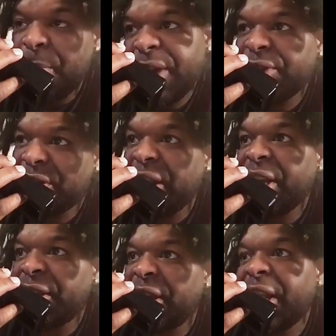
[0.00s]
email
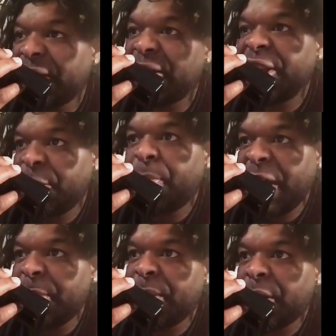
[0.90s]
saying that I sent mama,
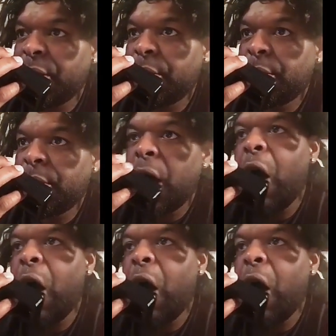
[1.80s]
the payment. Mama.